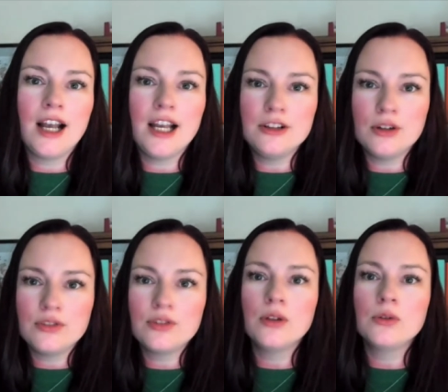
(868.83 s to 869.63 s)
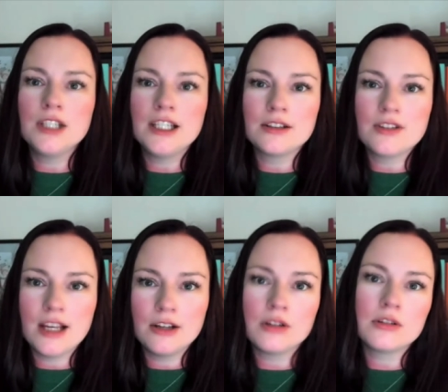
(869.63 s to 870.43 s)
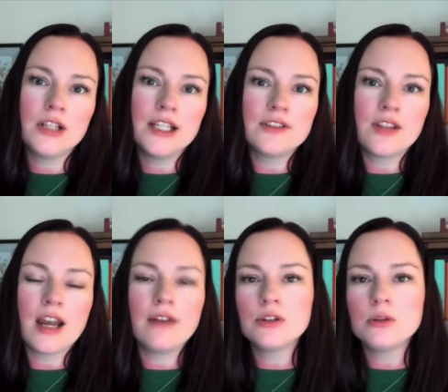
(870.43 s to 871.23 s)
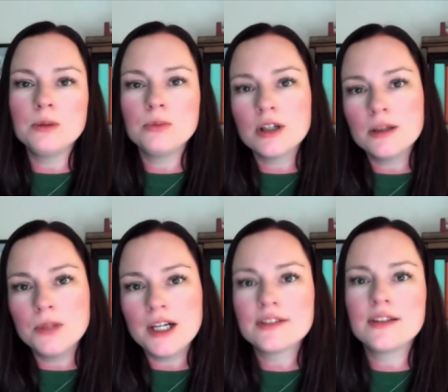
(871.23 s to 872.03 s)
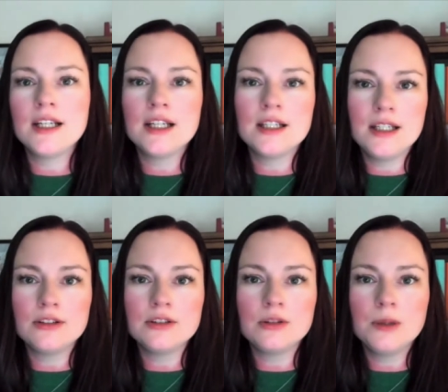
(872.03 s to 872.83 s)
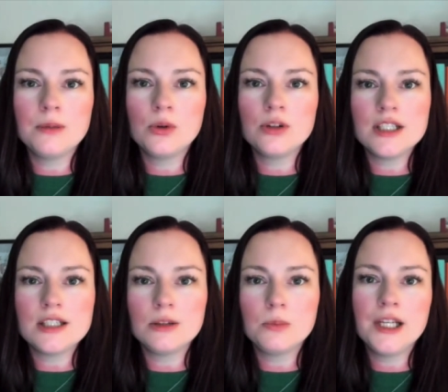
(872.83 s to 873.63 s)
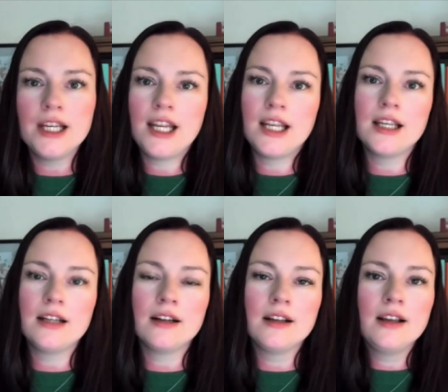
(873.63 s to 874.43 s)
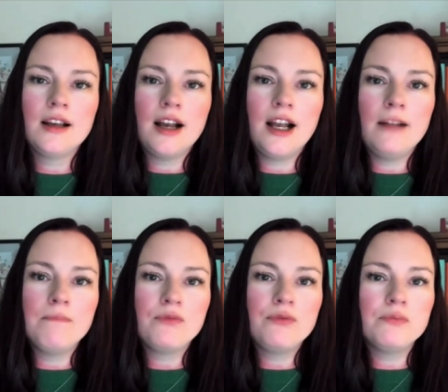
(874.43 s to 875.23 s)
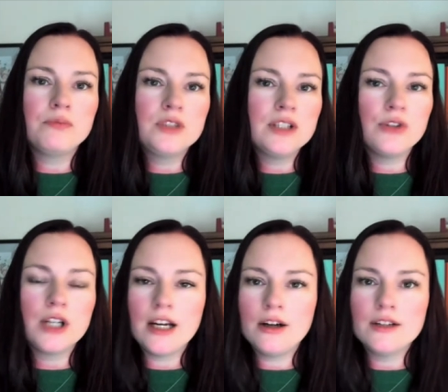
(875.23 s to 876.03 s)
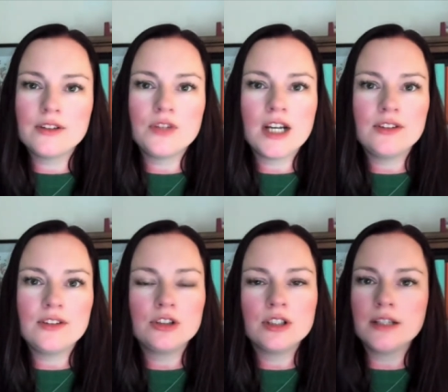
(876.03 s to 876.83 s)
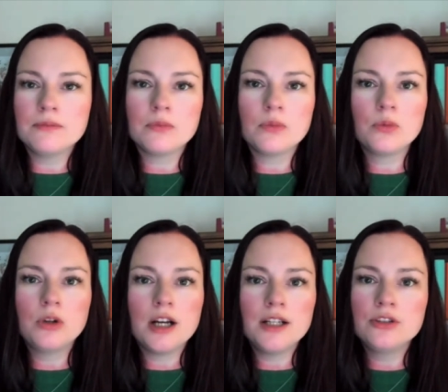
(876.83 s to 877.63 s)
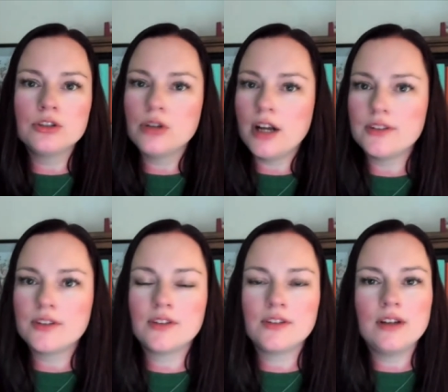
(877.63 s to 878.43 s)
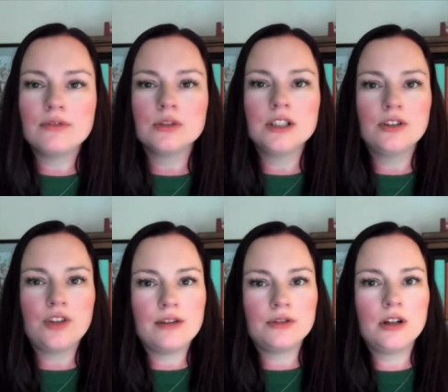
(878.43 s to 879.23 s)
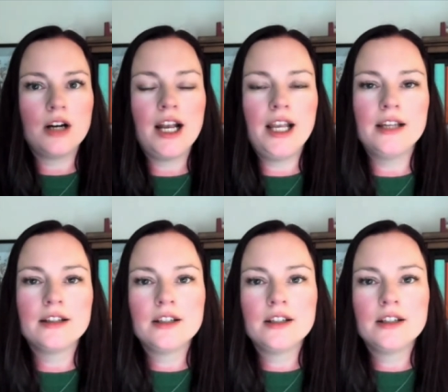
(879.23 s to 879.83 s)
you know, I've slowly taken on clients that have a little bit more complexity and need a little bit more detailed planning and different areas of taxation. I got into trusts several years after I